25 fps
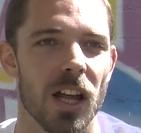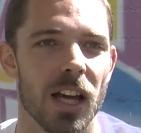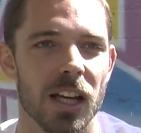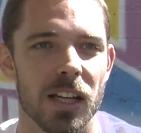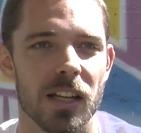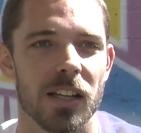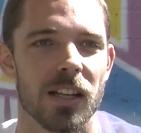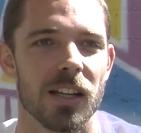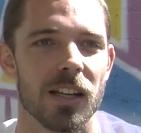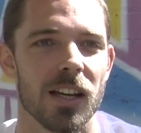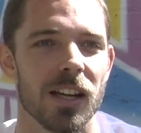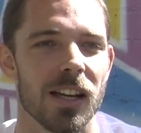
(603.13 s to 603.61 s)
Like,
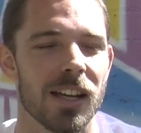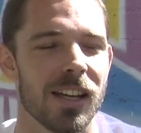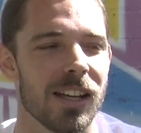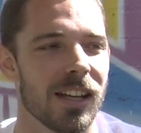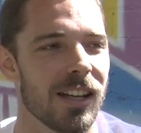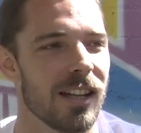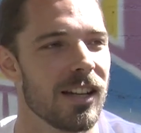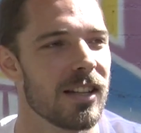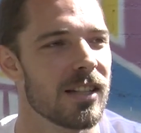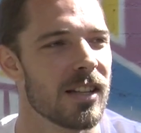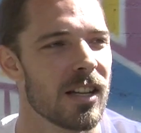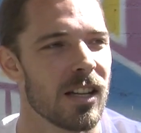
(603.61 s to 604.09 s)

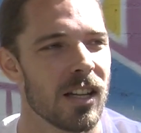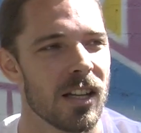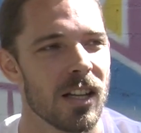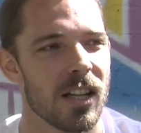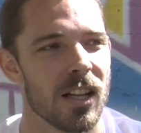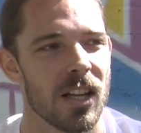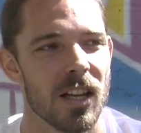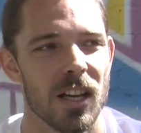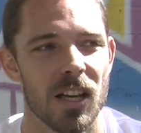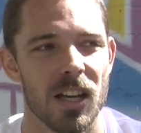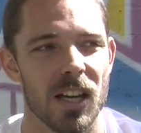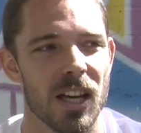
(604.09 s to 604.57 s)
and
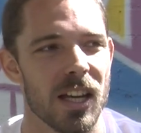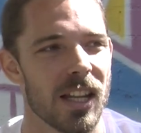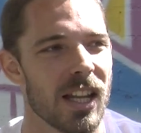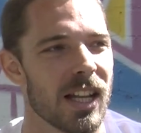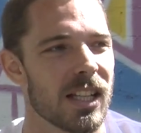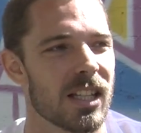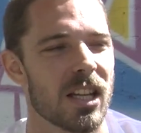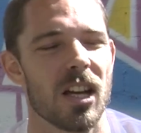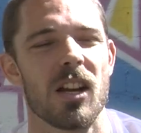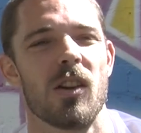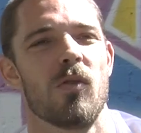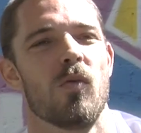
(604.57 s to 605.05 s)
And
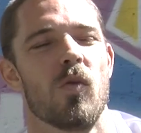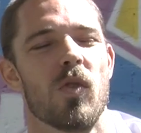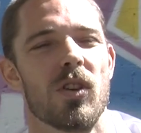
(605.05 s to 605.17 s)
that's kind